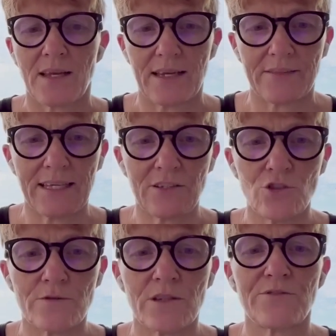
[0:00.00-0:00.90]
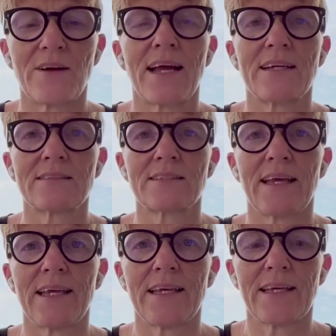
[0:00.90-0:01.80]
and then you will find
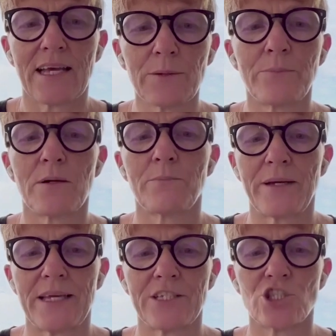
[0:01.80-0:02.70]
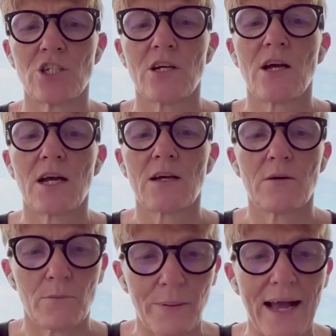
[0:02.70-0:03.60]
a help page
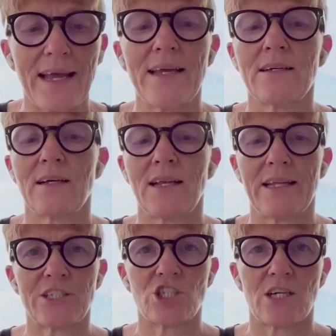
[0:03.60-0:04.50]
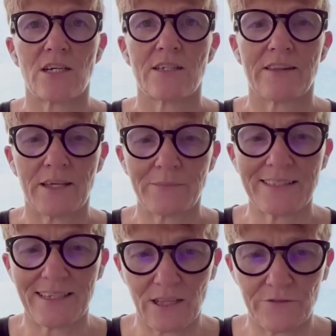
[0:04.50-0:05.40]
by Ledger
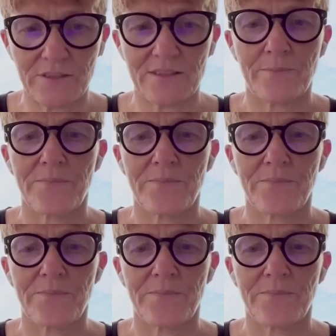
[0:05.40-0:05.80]
themselves.